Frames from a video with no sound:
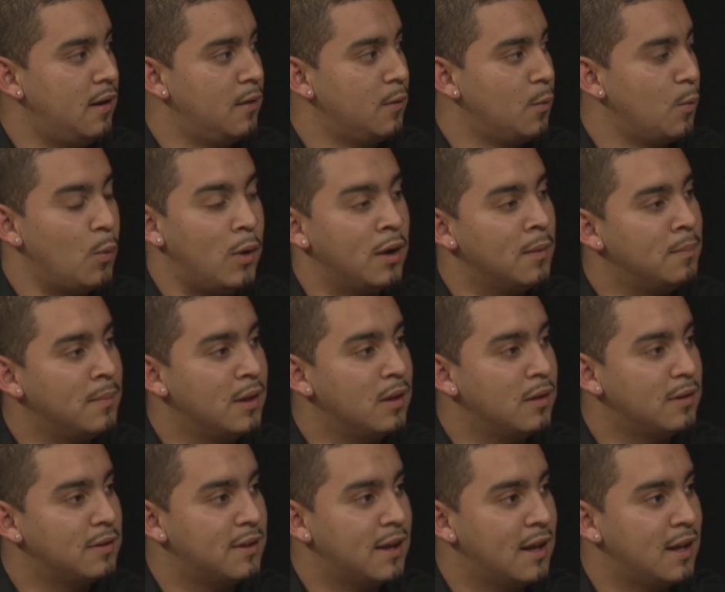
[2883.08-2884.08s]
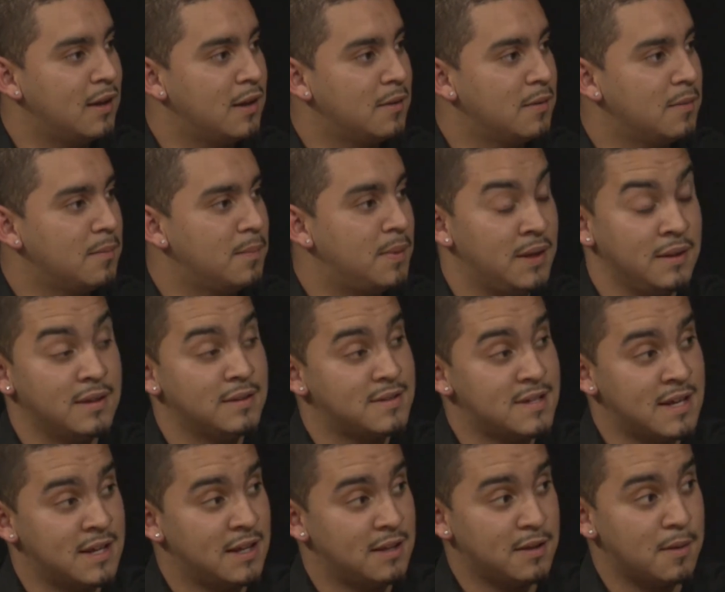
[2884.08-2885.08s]
1 meal a day, being
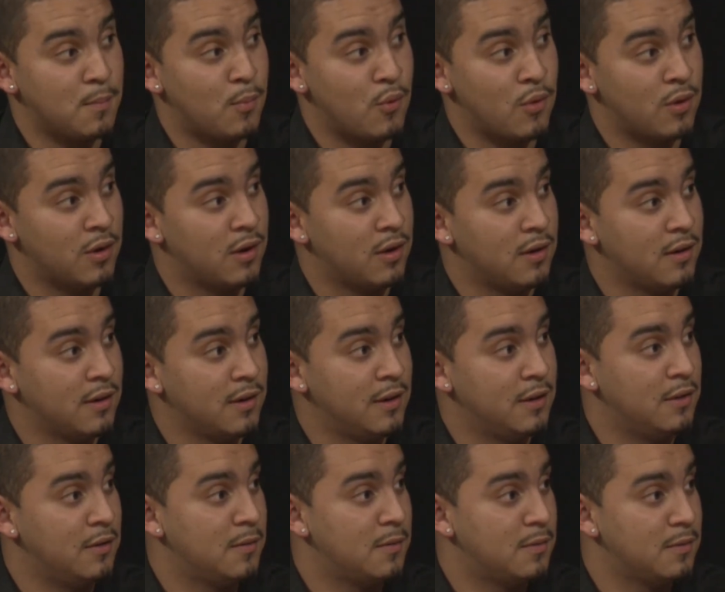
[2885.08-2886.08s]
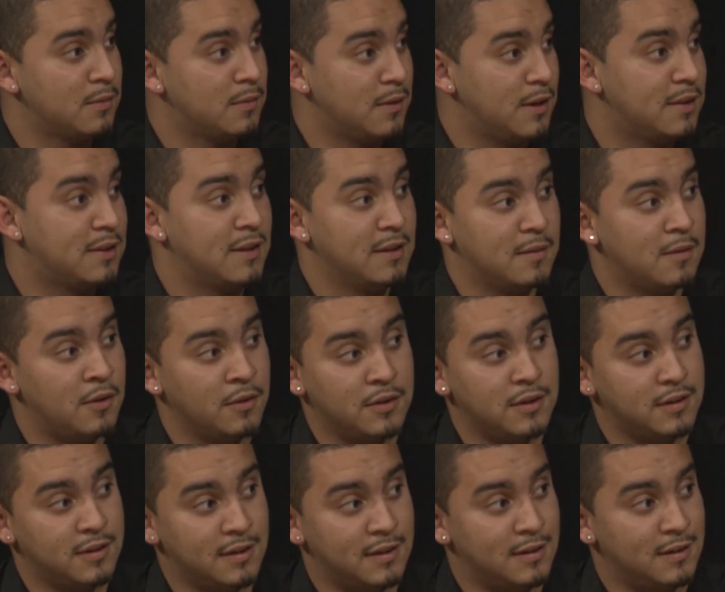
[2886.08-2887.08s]
detained at the border, you know, under
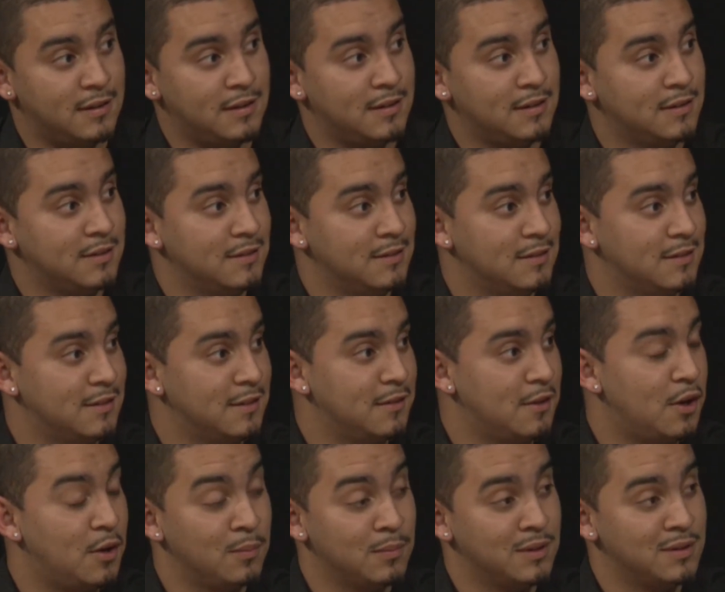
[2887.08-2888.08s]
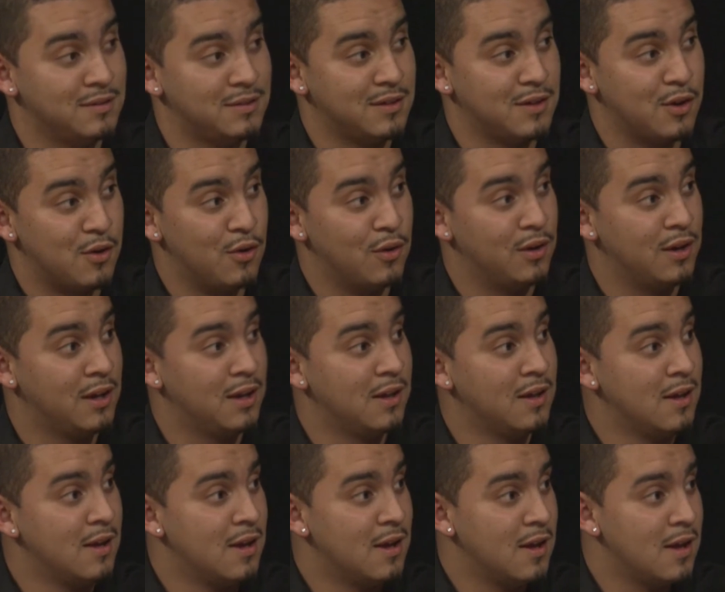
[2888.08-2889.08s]
the Homeland Security,
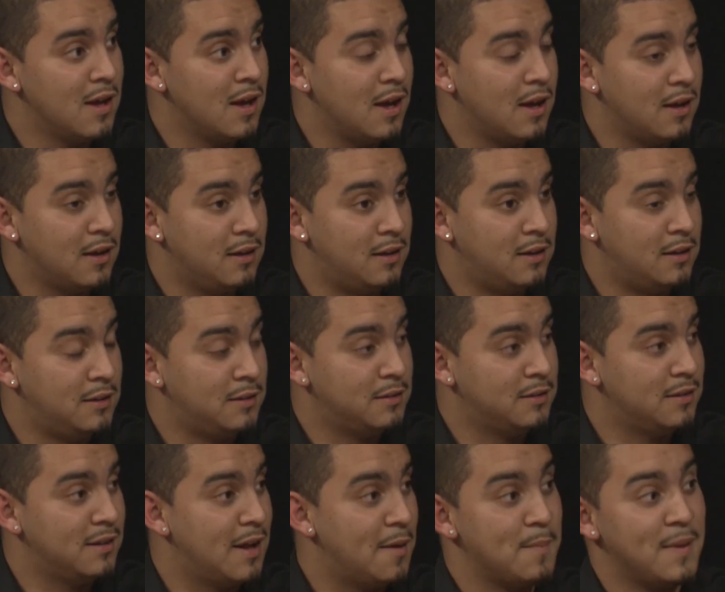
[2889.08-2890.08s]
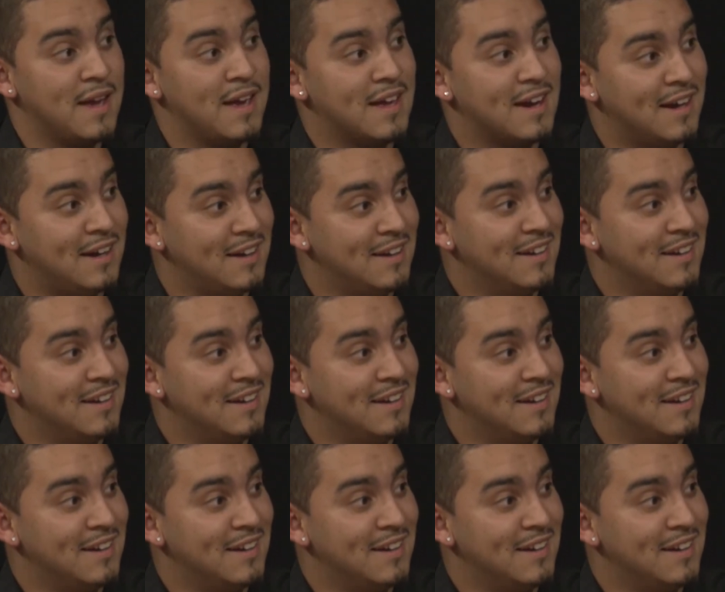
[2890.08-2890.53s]
La Migra,